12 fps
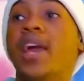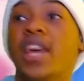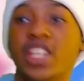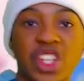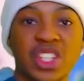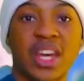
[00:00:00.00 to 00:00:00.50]

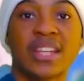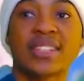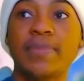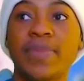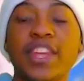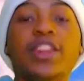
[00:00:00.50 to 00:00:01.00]
It's just
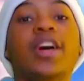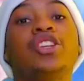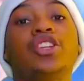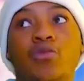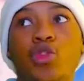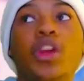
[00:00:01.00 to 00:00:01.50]
something that
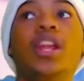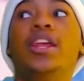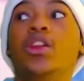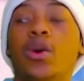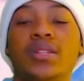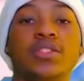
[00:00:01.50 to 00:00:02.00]
really
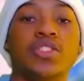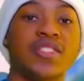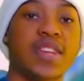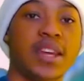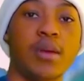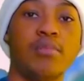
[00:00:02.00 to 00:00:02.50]
knows how to
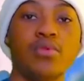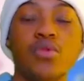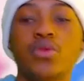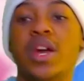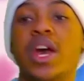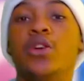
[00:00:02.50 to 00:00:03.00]
set a
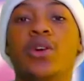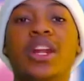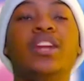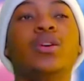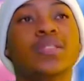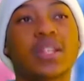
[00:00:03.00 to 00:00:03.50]
mood,
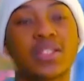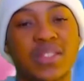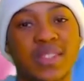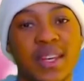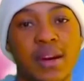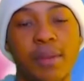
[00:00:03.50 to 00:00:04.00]
really knows how to
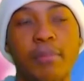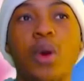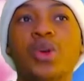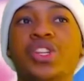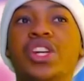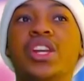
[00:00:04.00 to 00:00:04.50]
set an
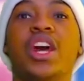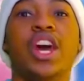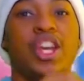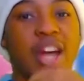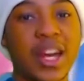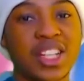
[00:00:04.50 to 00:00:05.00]
emotion,
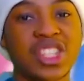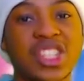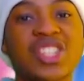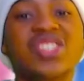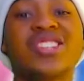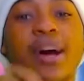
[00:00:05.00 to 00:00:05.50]
kind of
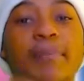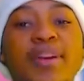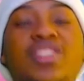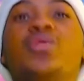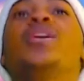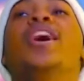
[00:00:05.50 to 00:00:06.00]
just jump
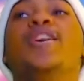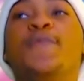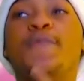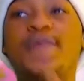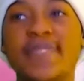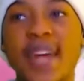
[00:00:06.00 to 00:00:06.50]
into it,
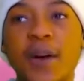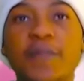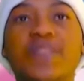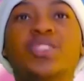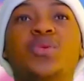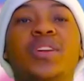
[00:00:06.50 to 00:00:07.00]
you delve
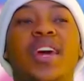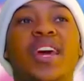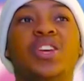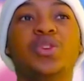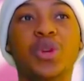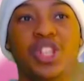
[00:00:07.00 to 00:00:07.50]
into it,
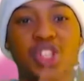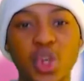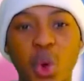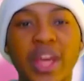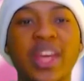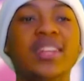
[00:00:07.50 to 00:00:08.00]
you
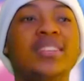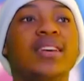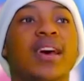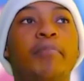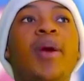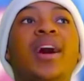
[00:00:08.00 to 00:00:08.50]
enjoy it,
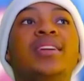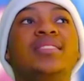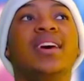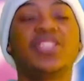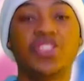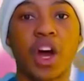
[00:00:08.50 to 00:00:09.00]
but
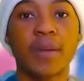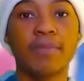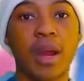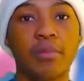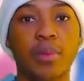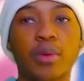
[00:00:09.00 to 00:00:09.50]
it's not
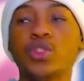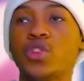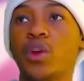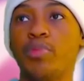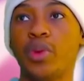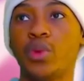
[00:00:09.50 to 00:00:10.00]
memorable to
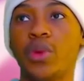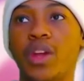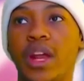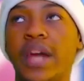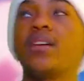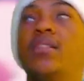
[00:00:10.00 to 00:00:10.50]
the point where you're
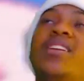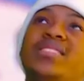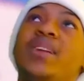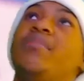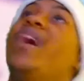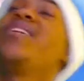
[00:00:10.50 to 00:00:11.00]
like, oh damn,